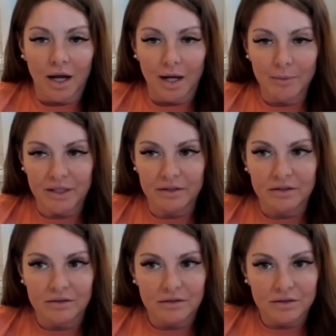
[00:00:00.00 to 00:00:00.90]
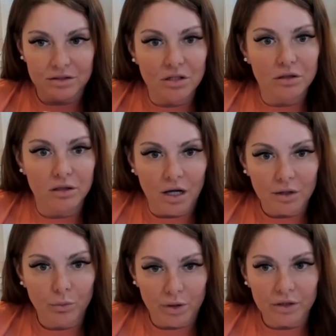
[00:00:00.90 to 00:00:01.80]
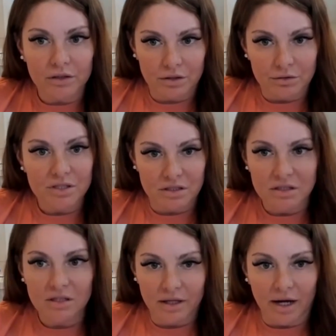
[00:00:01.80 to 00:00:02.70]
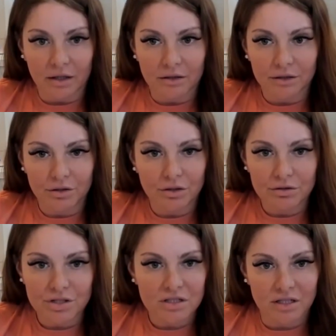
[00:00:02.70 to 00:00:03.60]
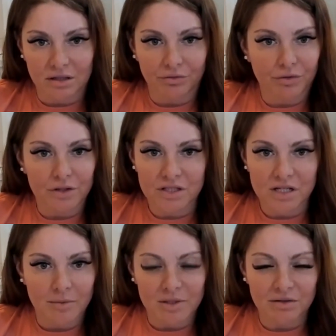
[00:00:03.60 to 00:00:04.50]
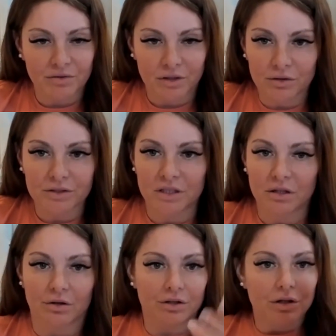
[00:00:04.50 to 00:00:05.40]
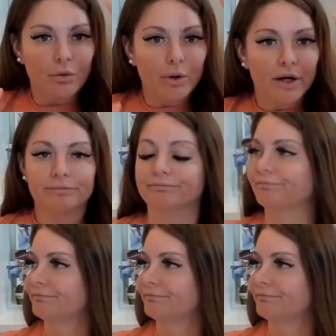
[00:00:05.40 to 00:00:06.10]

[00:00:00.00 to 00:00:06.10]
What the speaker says: I mean, there's a lot of work that goes into that. You don't just at the first time of difficulty go, you know what?